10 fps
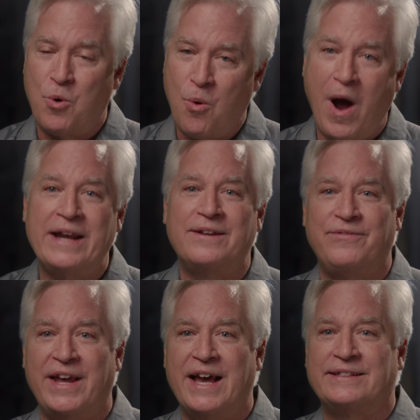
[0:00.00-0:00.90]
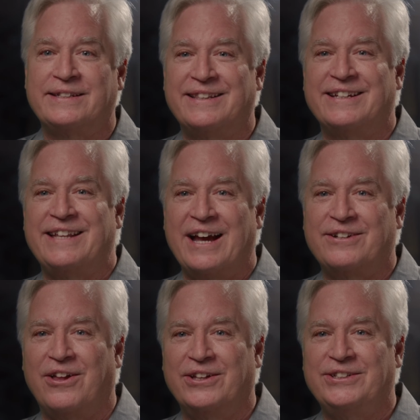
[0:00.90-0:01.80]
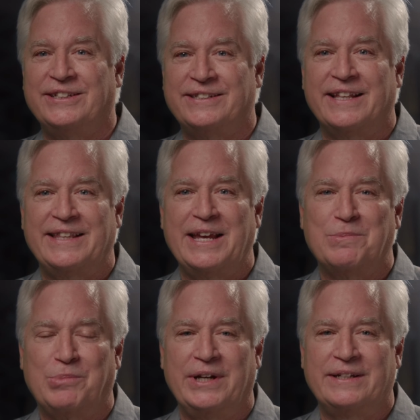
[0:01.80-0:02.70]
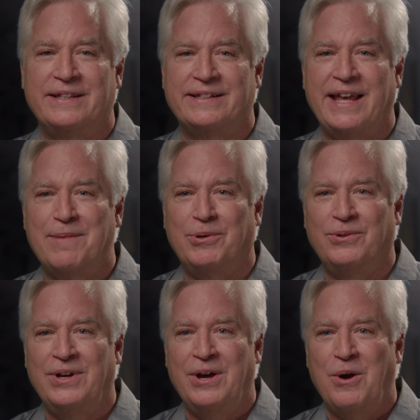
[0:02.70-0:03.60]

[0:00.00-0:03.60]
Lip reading: quite advanced in the technologies that they can bring to the table,